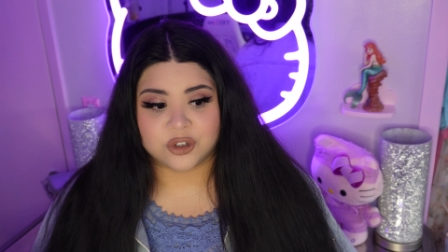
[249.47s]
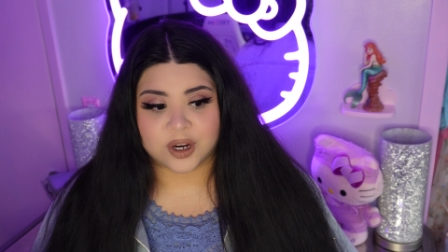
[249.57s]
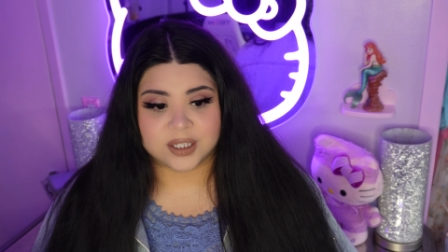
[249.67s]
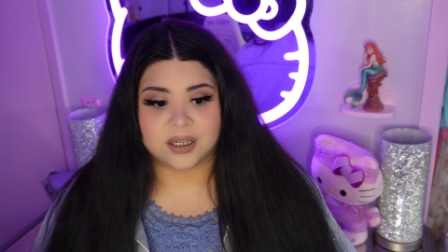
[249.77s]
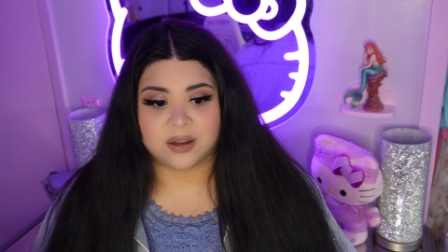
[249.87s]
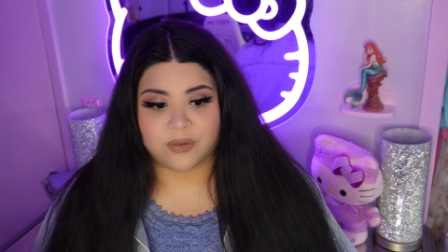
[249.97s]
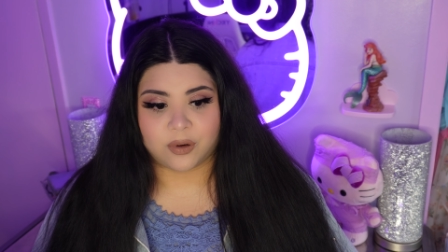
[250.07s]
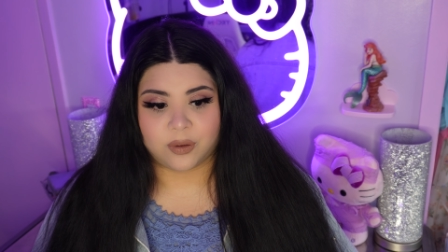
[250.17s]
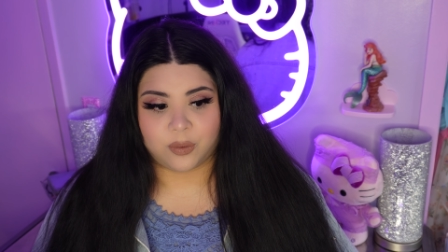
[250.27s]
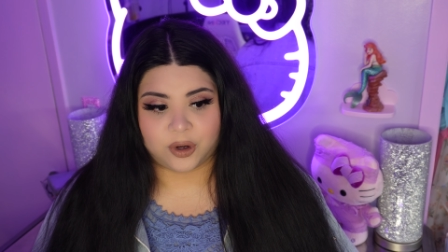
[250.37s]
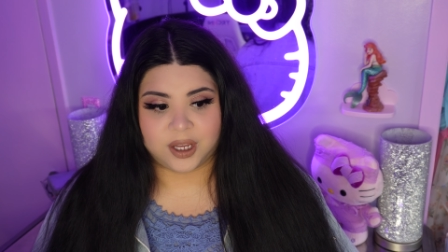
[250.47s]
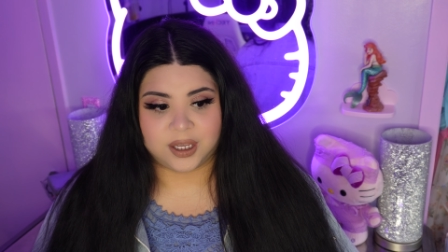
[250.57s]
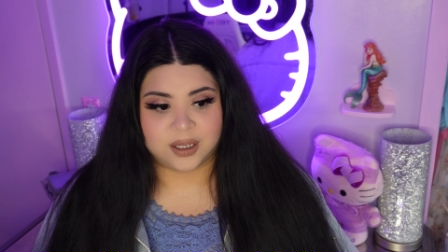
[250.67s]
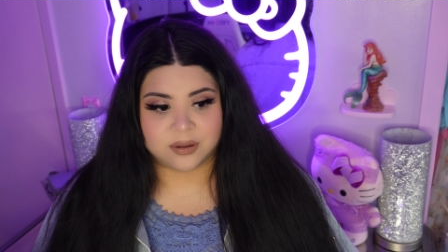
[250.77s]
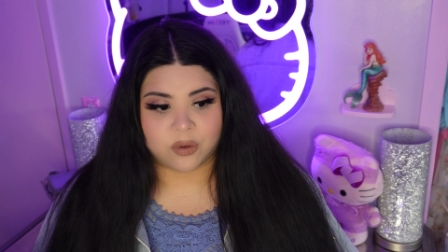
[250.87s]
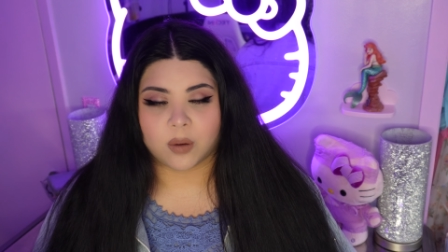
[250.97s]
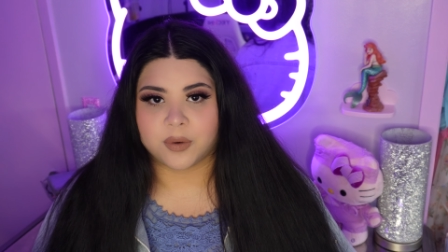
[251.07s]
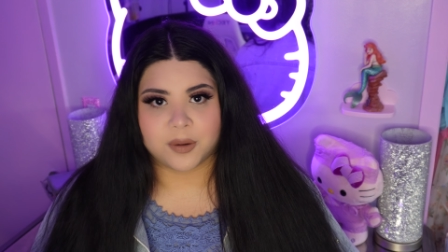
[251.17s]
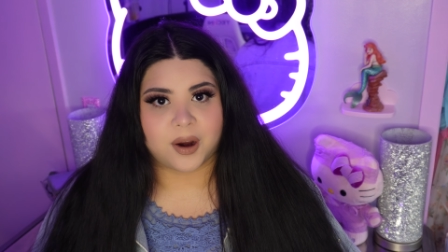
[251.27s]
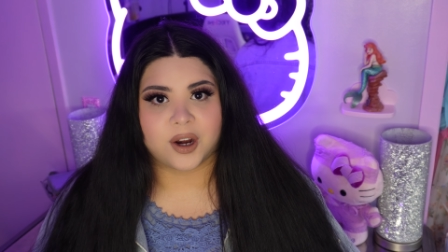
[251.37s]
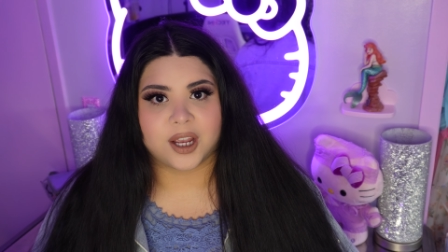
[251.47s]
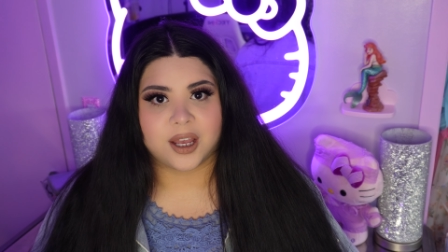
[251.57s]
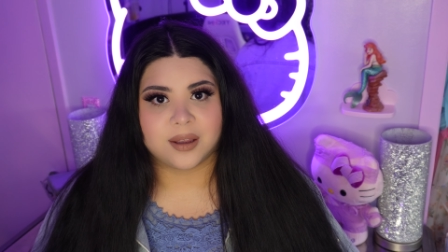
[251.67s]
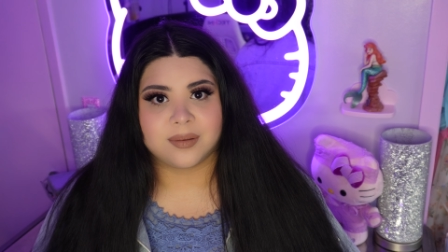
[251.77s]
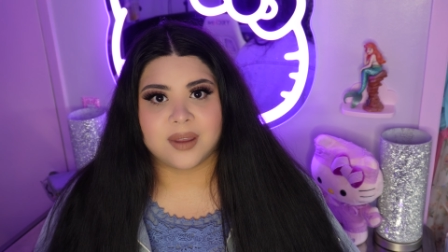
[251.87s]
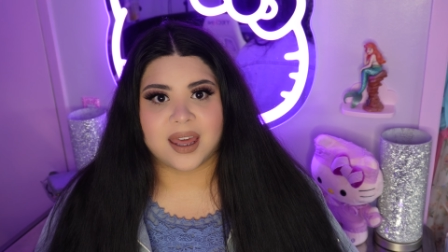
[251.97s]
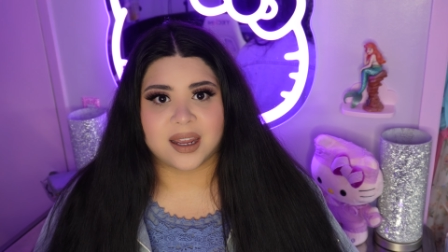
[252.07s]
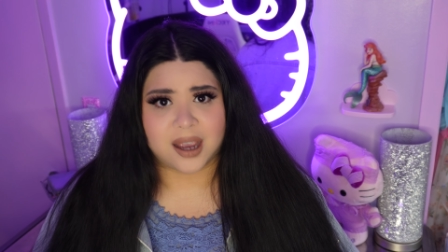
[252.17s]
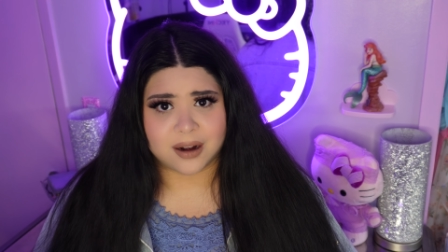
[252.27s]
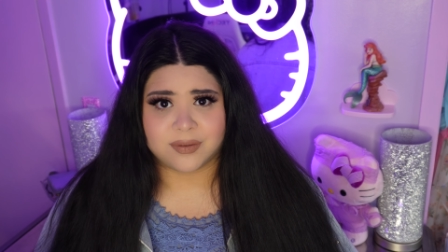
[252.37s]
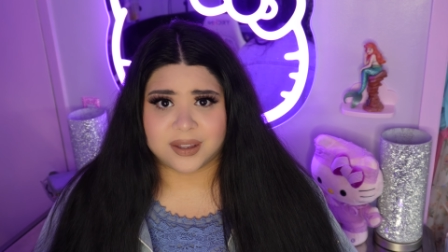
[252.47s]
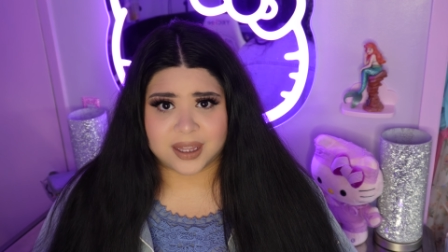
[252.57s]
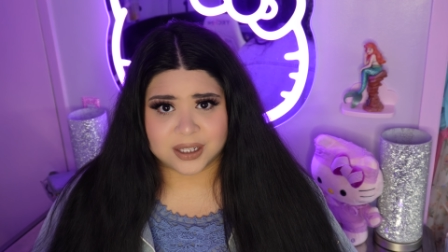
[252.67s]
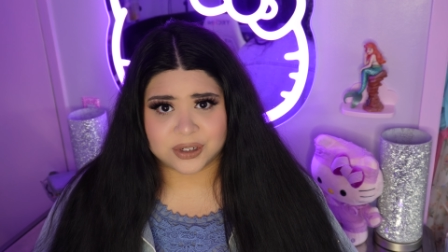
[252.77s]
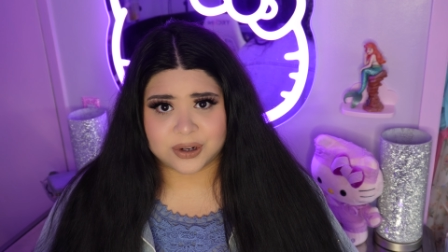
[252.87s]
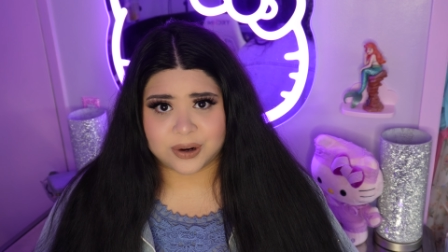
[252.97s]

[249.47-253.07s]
dressing for working in corporate America, and I kind of think that's